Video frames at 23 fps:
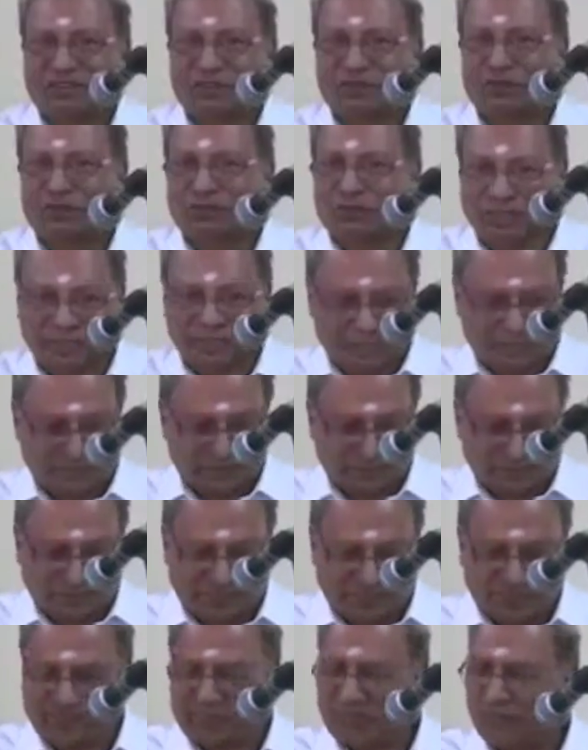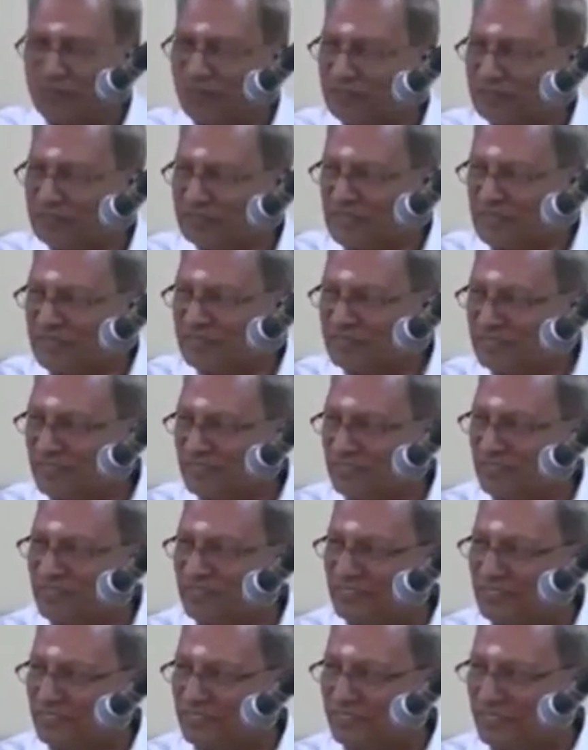are fighting the battle for
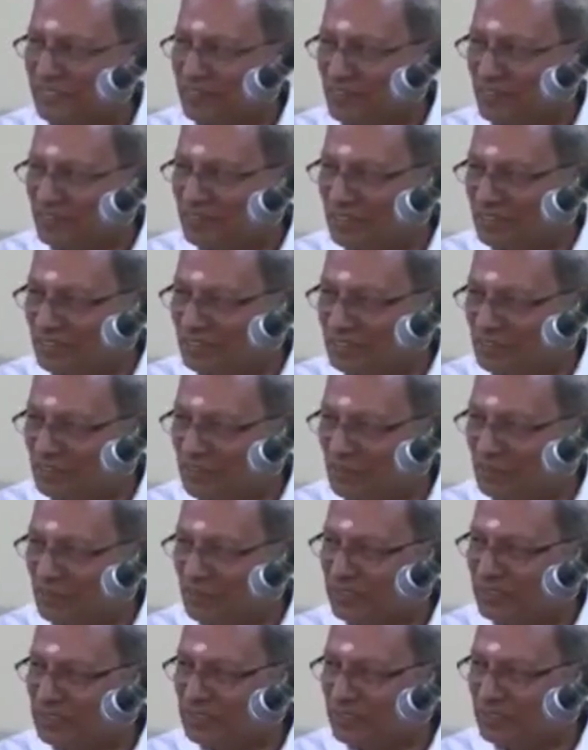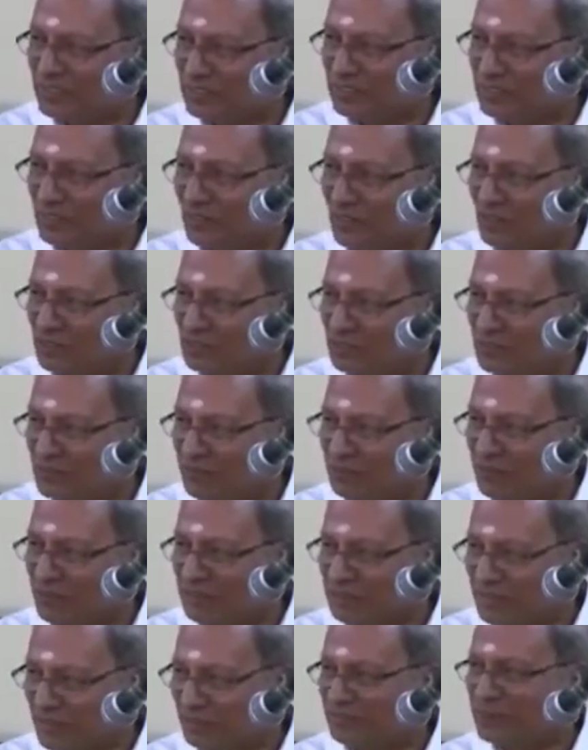Sanskrit in the context of Western thoughts and
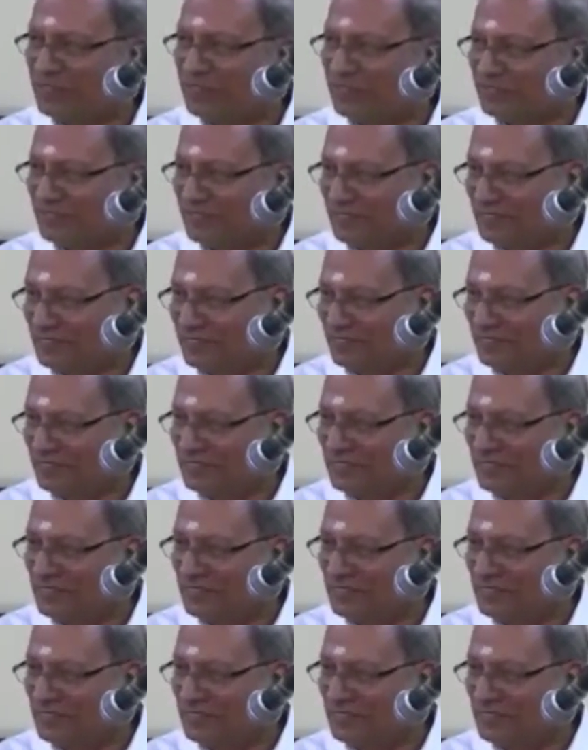perceptions.